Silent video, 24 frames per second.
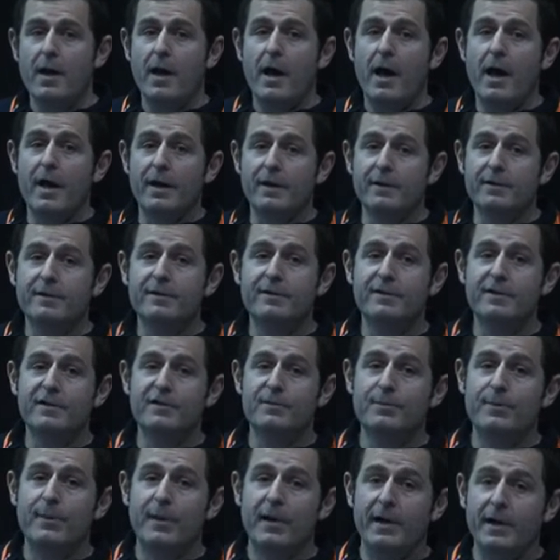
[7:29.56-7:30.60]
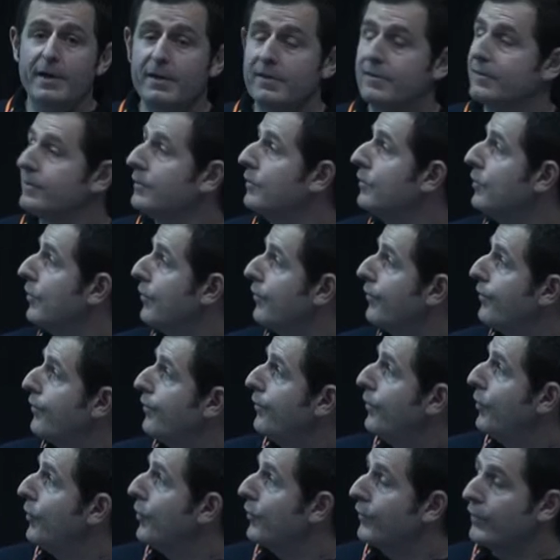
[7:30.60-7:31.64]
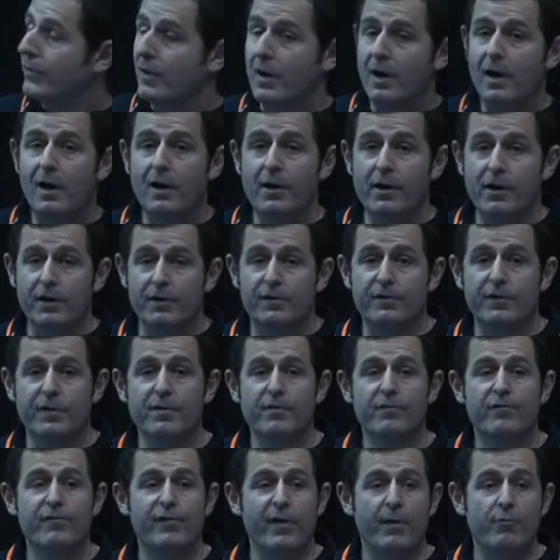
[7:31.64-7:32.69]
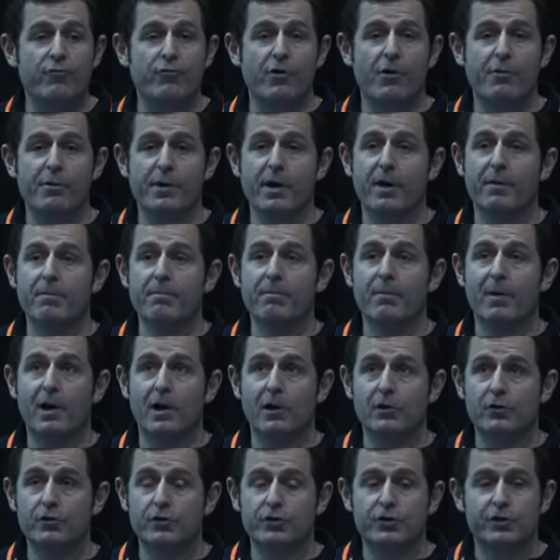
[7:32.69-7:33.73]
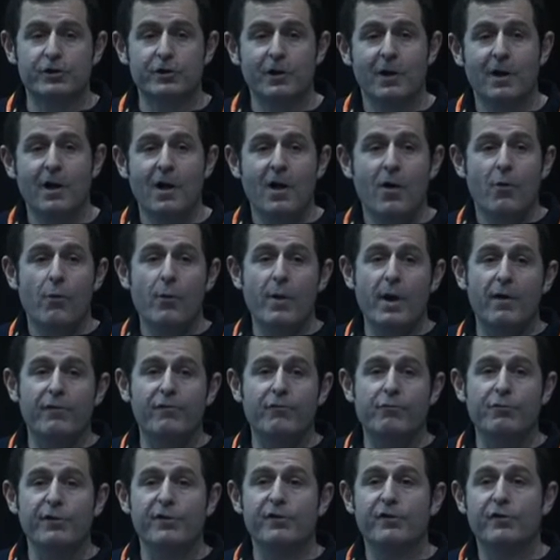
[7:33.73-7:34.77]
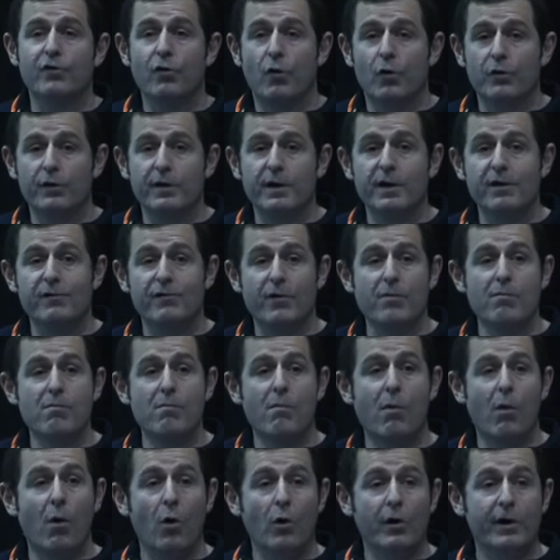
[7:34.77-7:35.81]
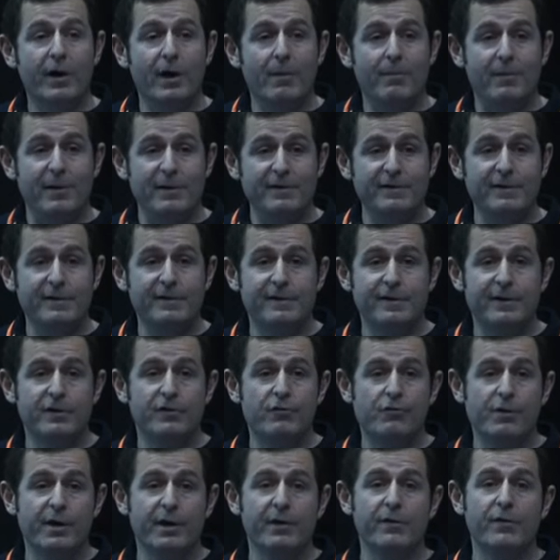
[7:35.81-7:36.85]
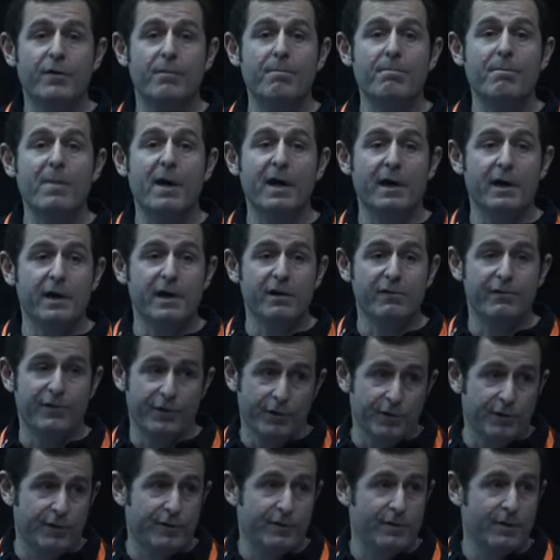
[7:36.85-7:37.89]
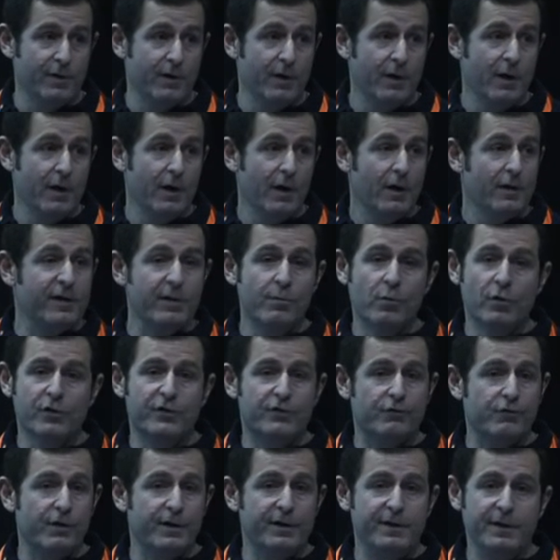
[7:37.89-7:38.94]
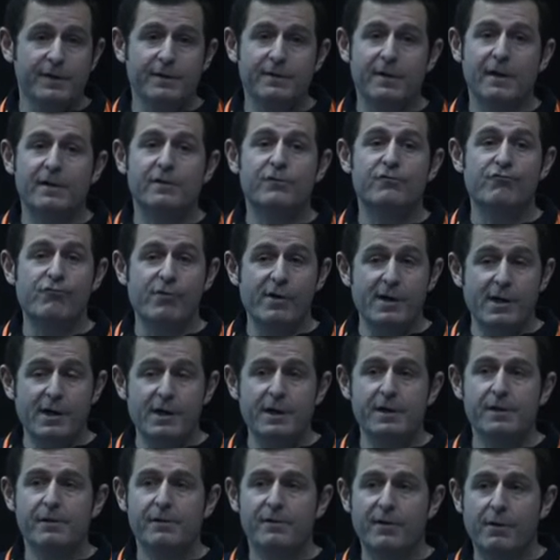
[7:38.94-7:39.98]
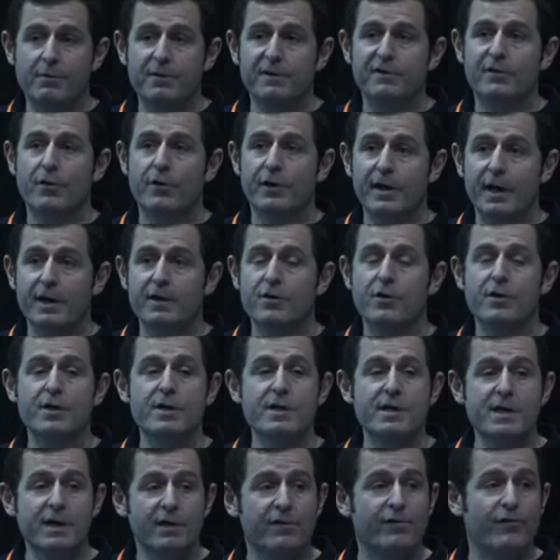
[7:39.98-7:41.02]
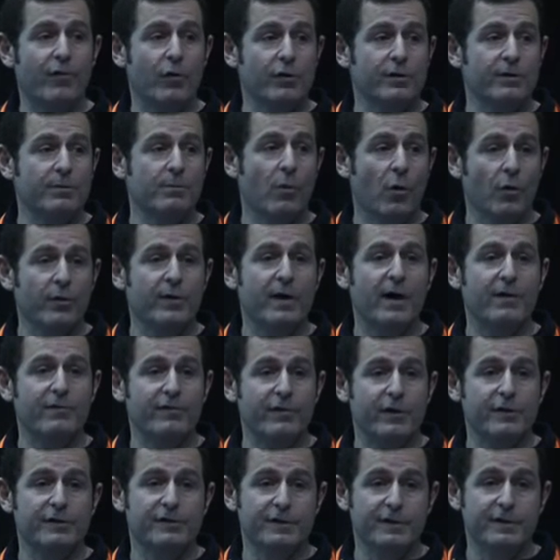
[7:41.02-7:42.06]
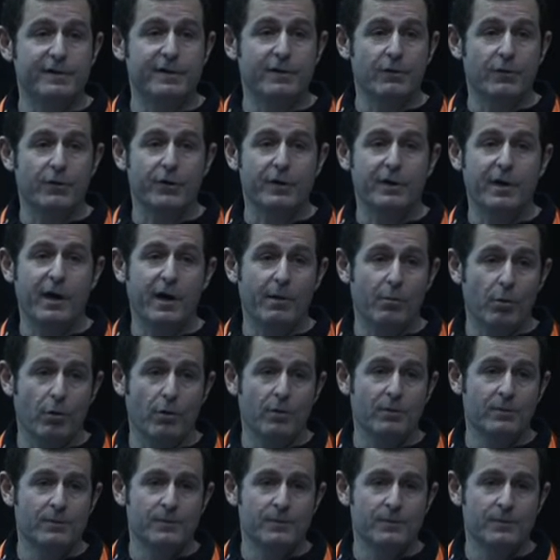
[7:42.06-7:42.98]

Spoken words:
And despite the first alerts in February and March, we have restored even more capacity during the May event, demonstrating that really there is again a need for more diversity on the cable.